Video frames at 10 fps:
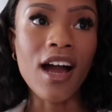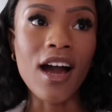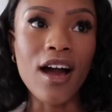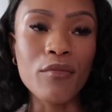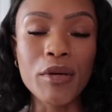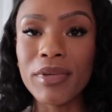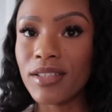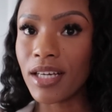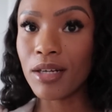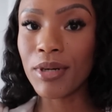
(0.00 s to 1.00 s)
um, I'm
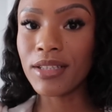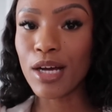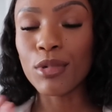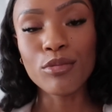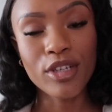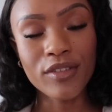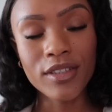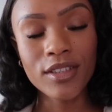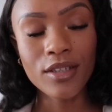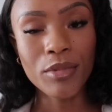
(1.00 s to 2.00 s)
excited about that, but I'm
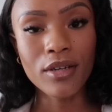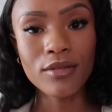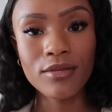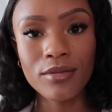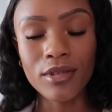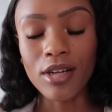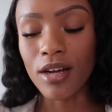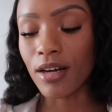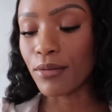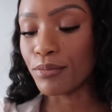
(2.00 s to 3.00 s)
nervous about
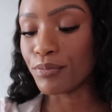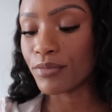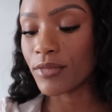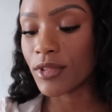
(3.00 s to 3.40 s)
um,